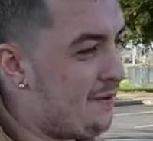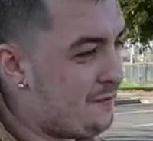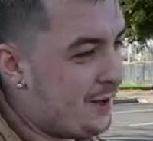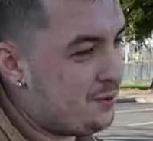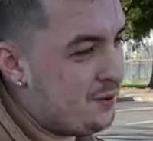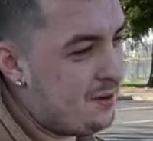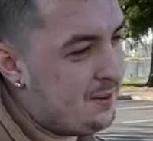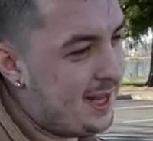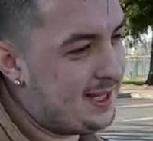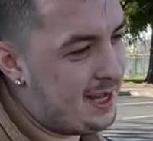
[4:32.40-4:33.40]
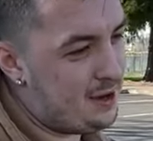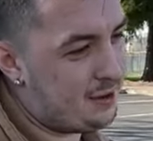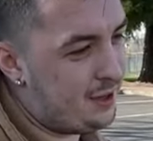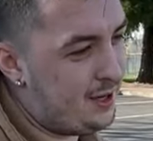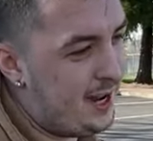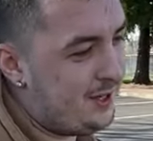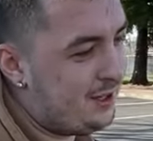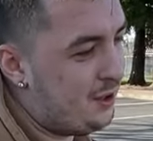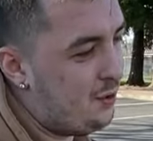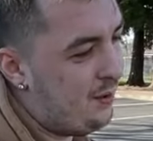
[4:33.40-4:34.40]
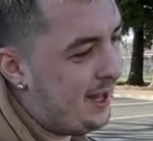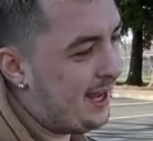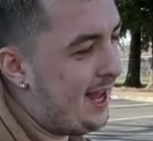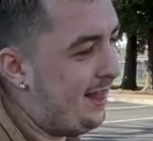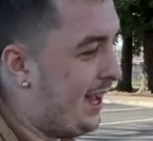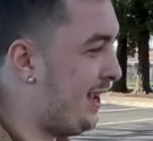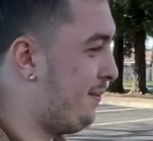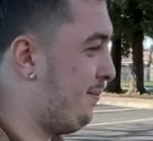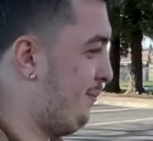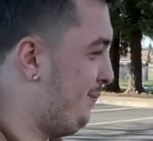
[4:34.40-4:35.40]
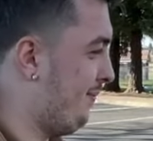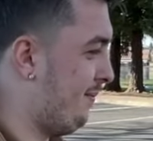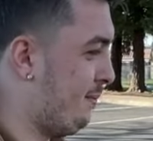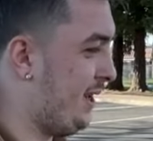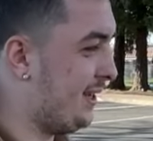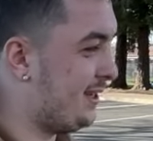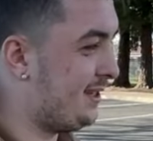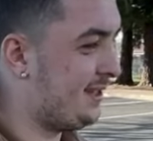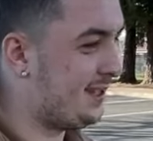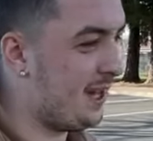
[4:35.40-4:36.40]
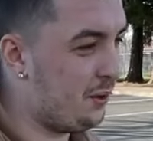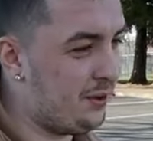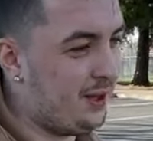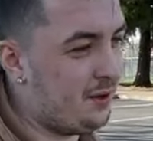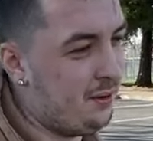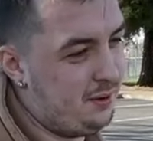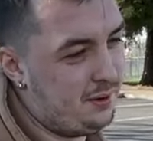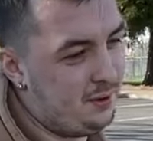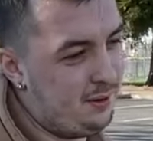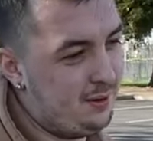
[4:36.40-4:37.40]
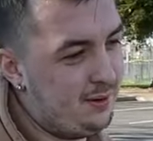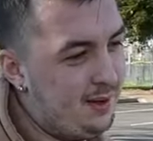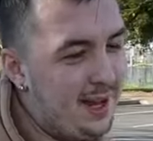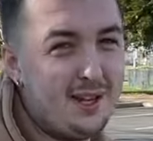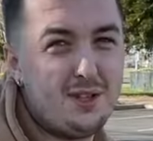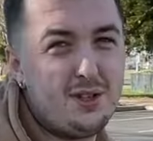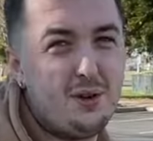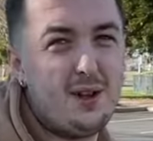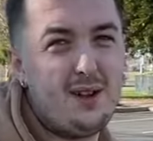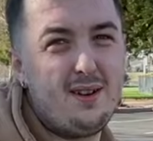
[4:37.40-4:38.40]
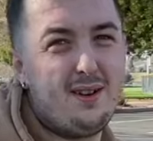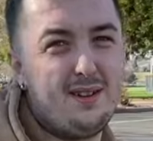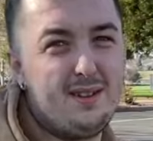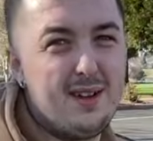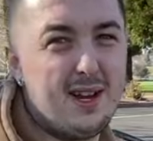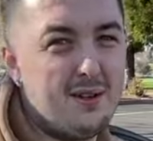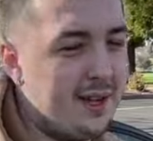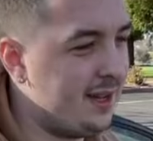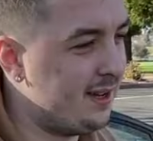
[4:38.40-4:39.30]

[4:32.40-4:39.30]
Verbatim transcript: friends with them, and they sound good. I just don't like. I like being stealthy, quote unquote. Okay. I just don't. I don't know. I don't. So like you do